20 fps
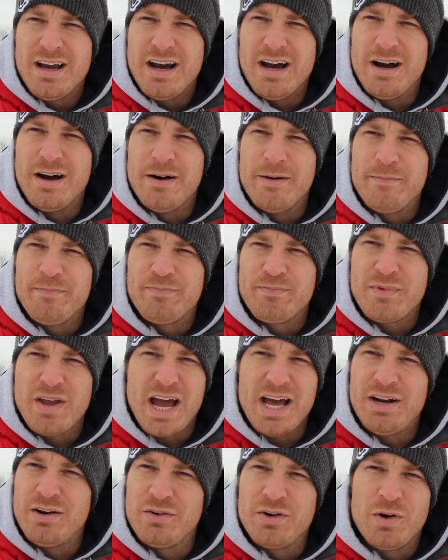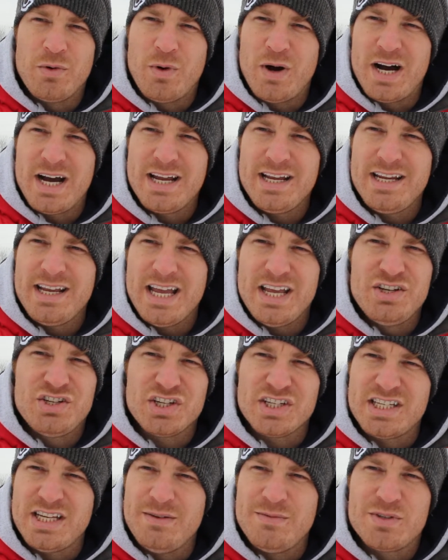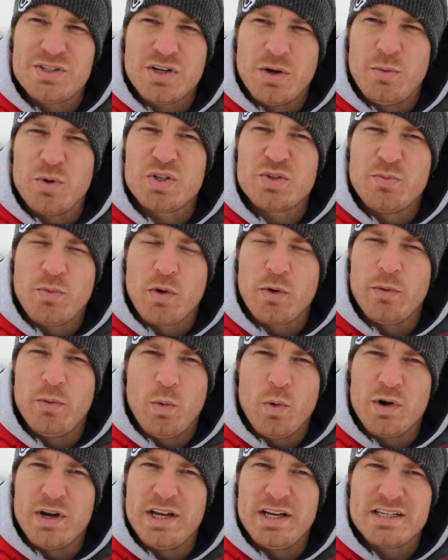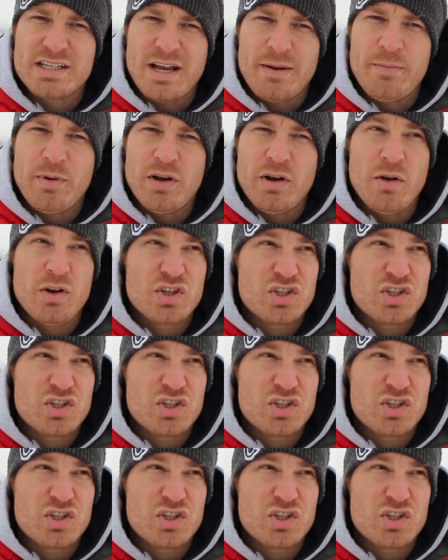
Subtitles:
I don't know why, it just seems so much more rewarding because I put